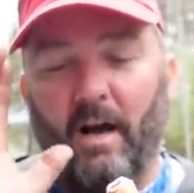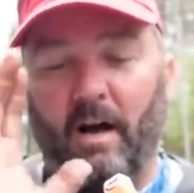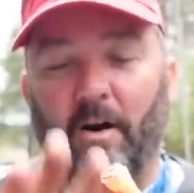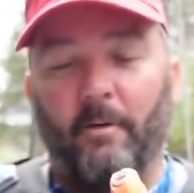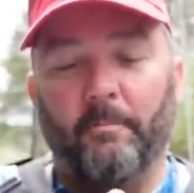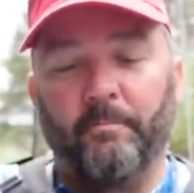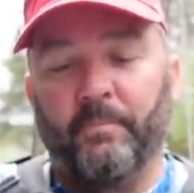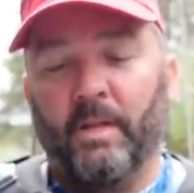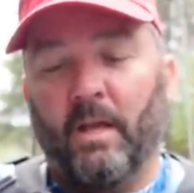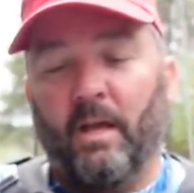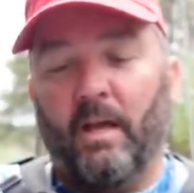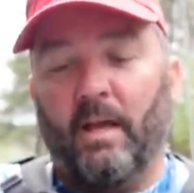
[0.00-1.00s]
Um,
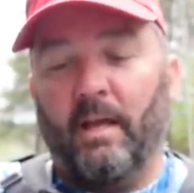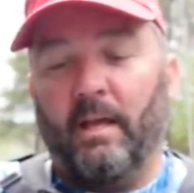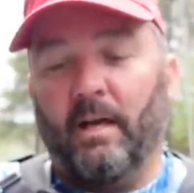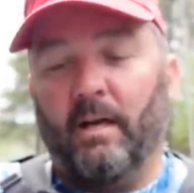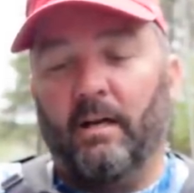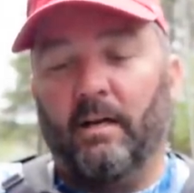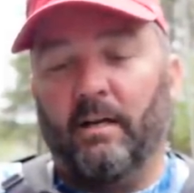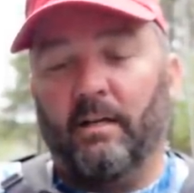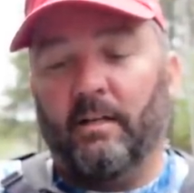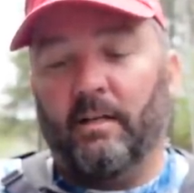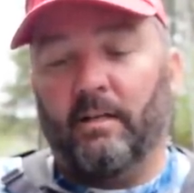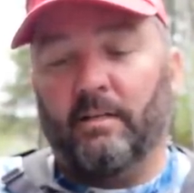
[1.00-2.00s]
a, uh,
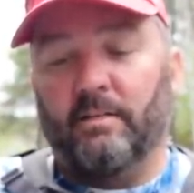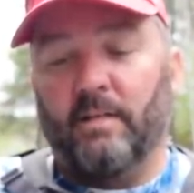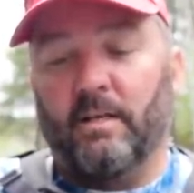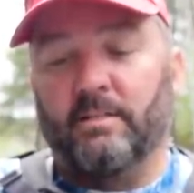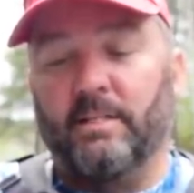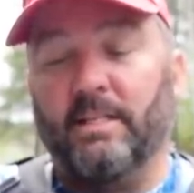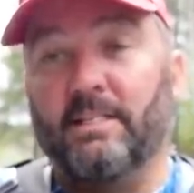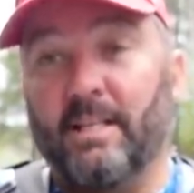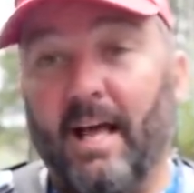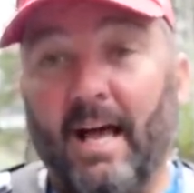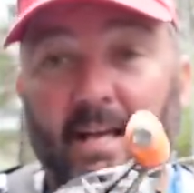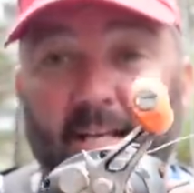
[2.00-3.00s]
a, a Z
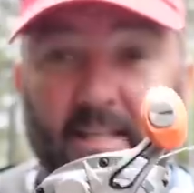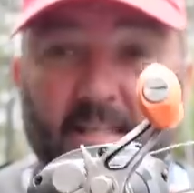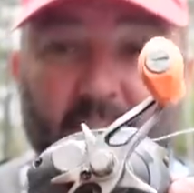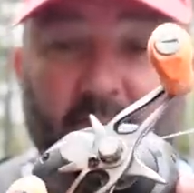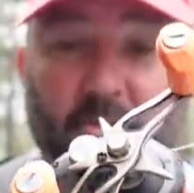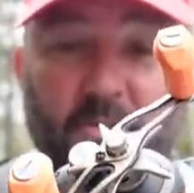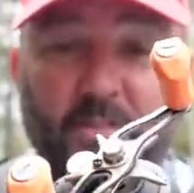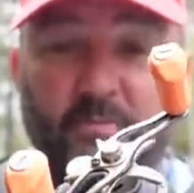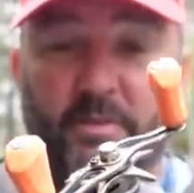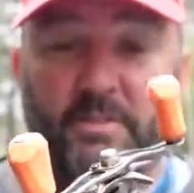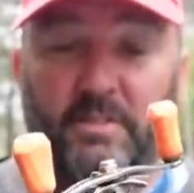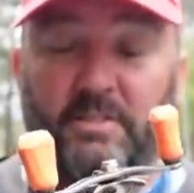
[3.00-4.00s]
slide 13
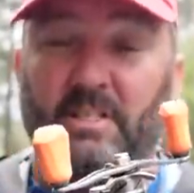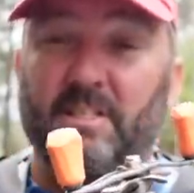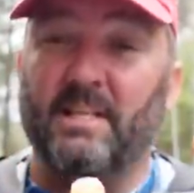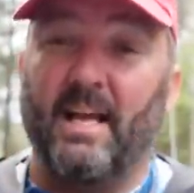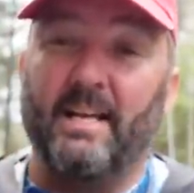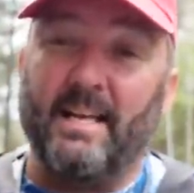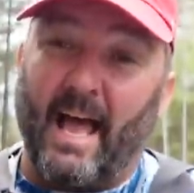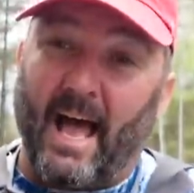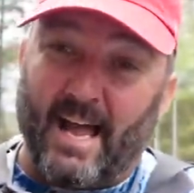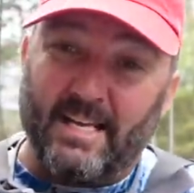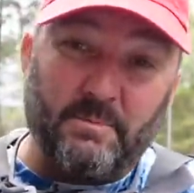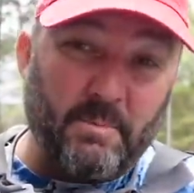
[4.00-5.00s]
15 Z slide,
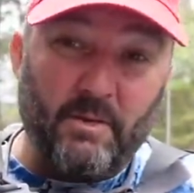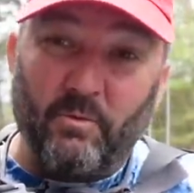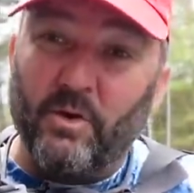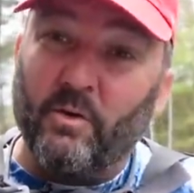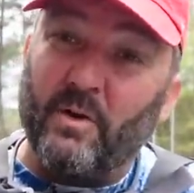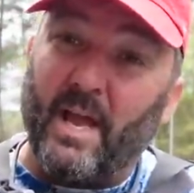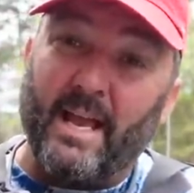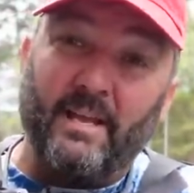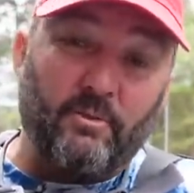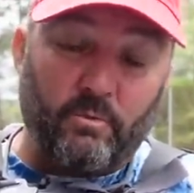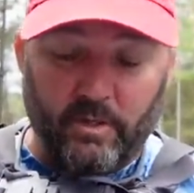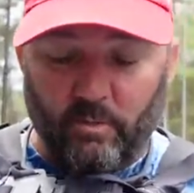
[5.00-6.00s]
high speed reel,
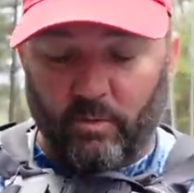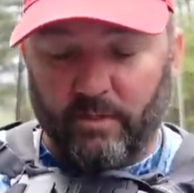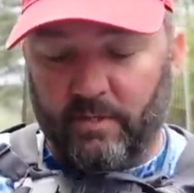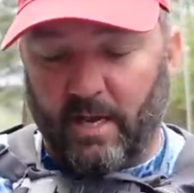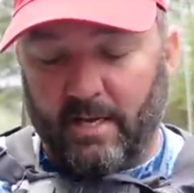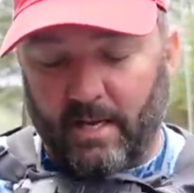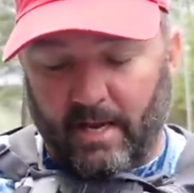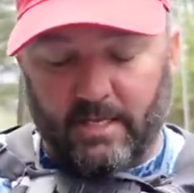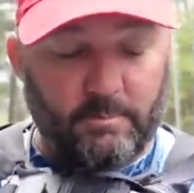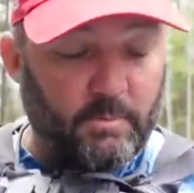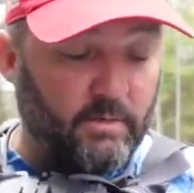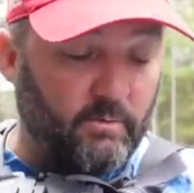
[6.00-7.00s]
eight three to one high, high
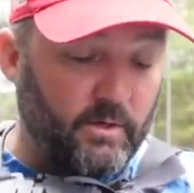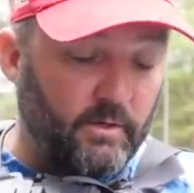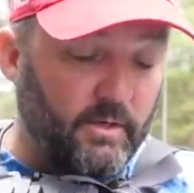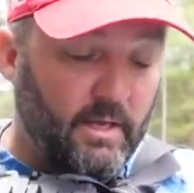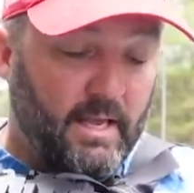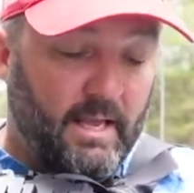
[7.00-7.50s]
speed reel,